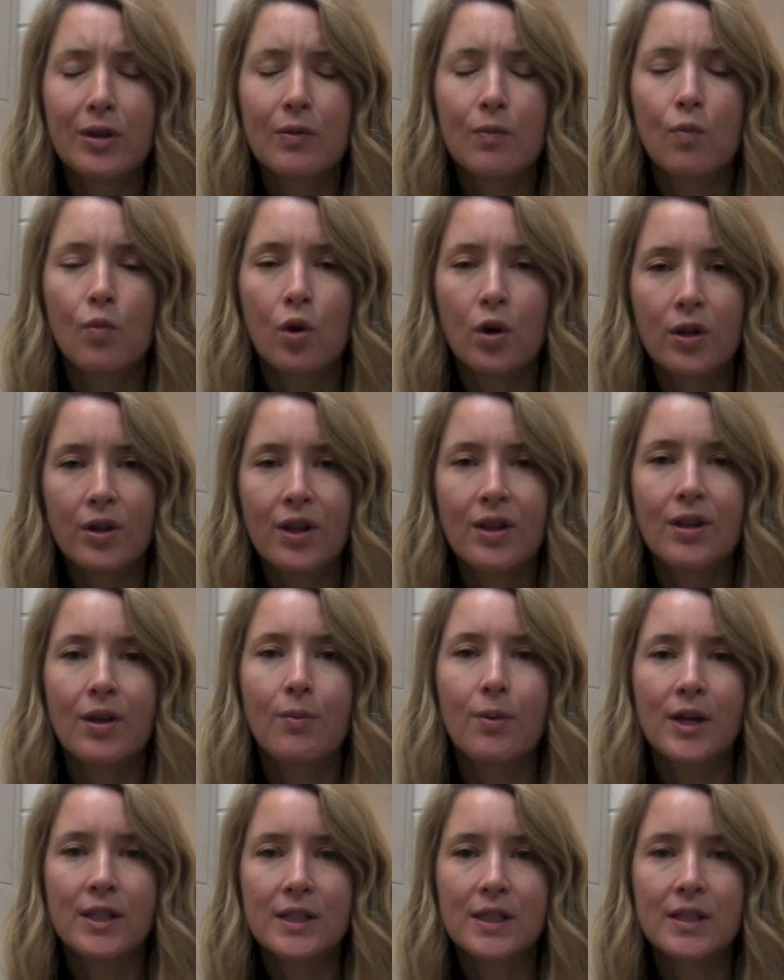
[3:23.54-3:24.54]
work that
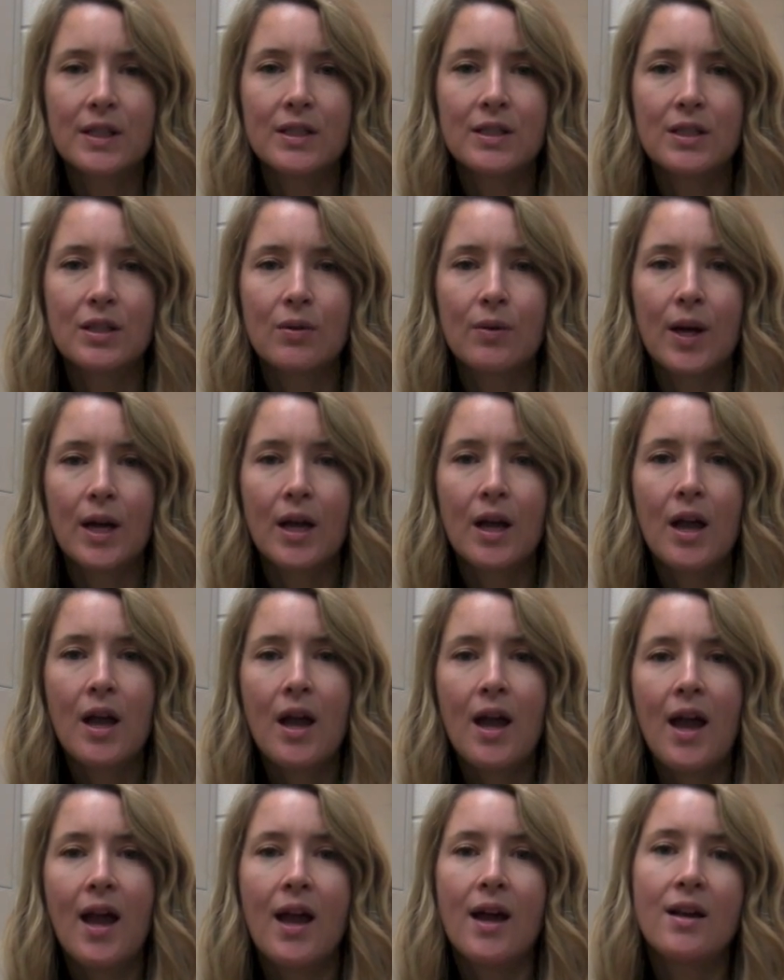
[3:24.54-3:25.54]
they're presently doing
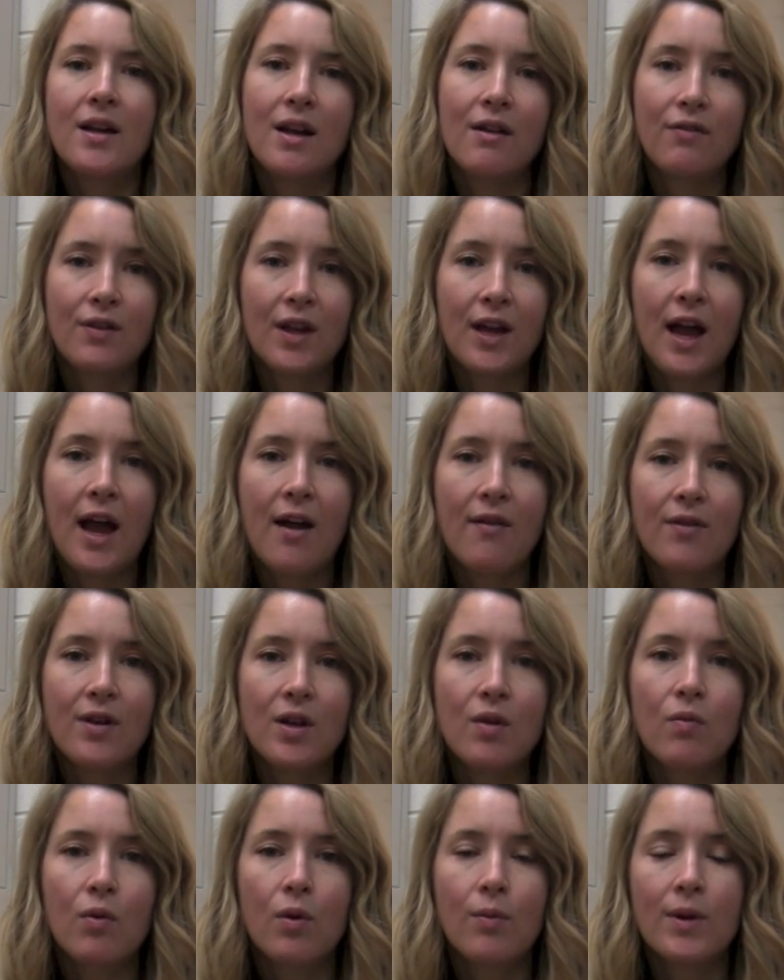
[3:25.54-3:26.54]
and if they have
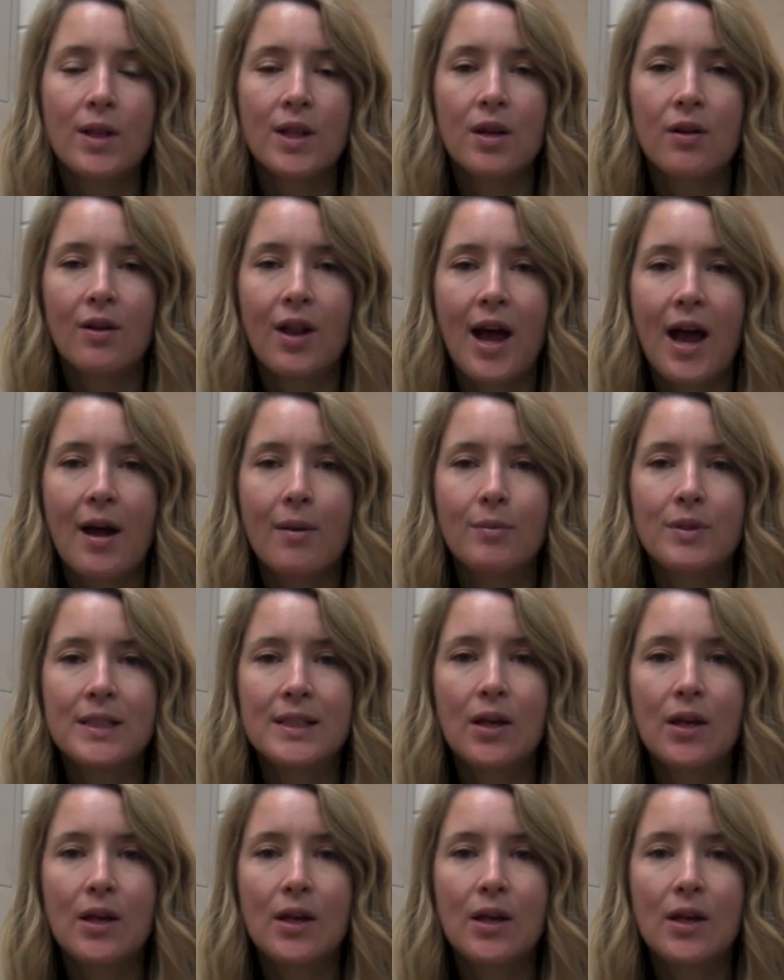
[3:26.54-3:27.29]
any room in their labs.